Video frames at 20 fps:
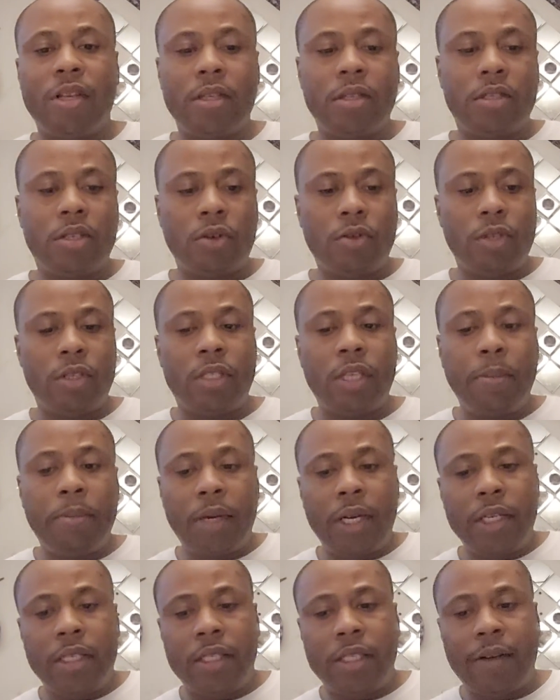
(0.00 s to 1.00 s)
so the
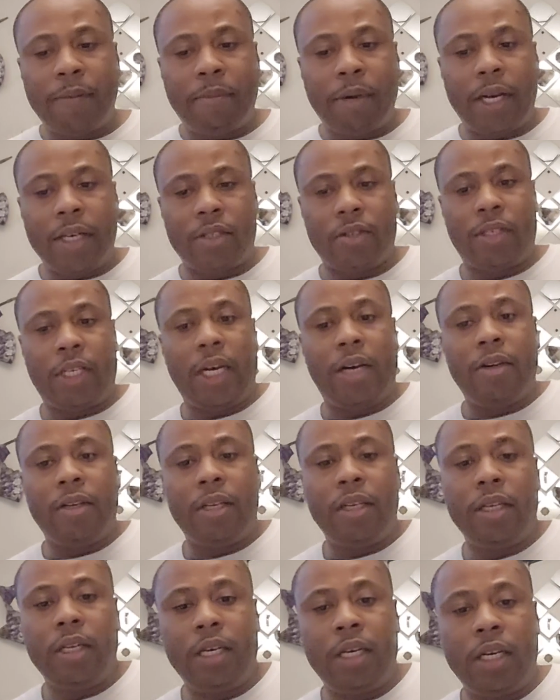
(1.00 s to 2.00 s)
stipulations of Placer
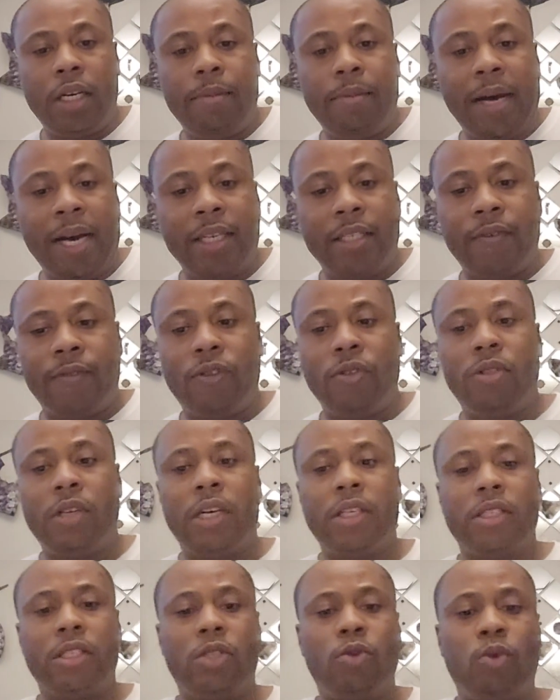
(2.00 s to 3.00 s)
County as of
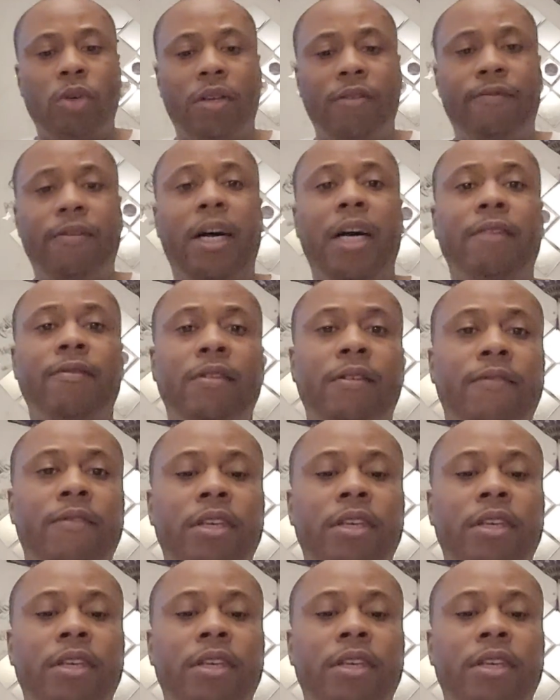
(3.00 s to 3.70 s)
2025 of